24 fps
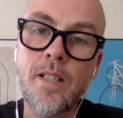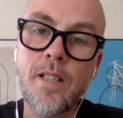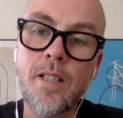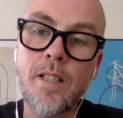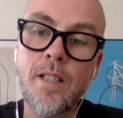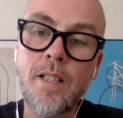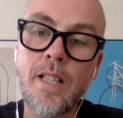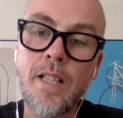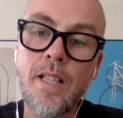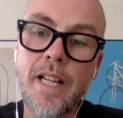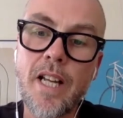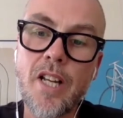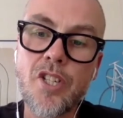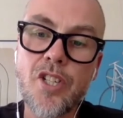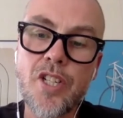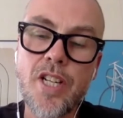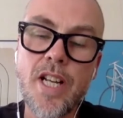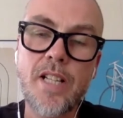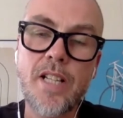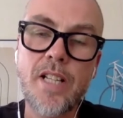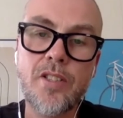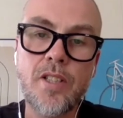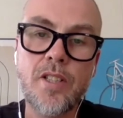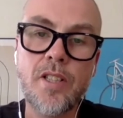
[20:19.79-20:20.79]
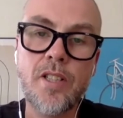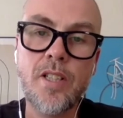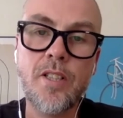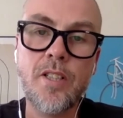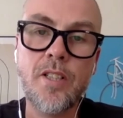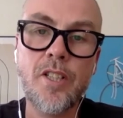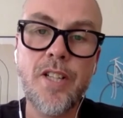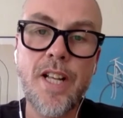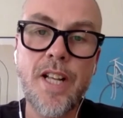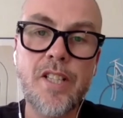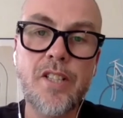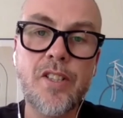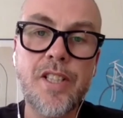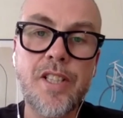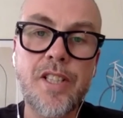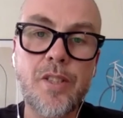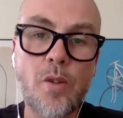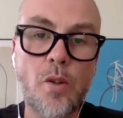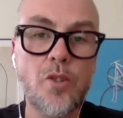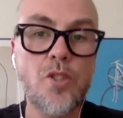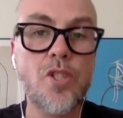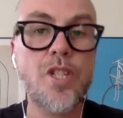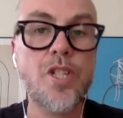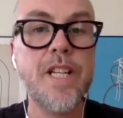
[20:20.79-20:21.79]
Like I said, the Data
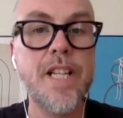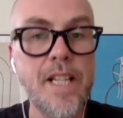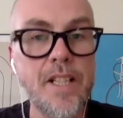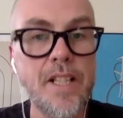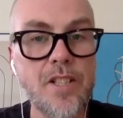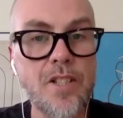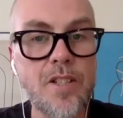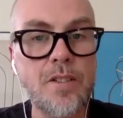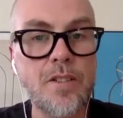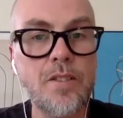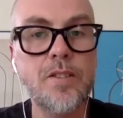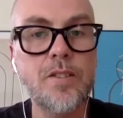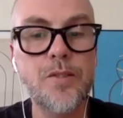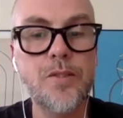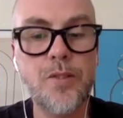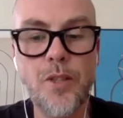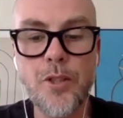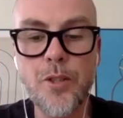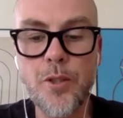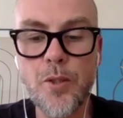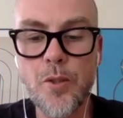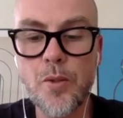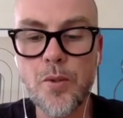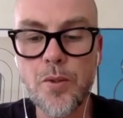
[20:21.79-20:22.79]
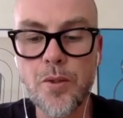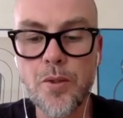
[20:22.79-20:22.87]
Detox Kit for youth,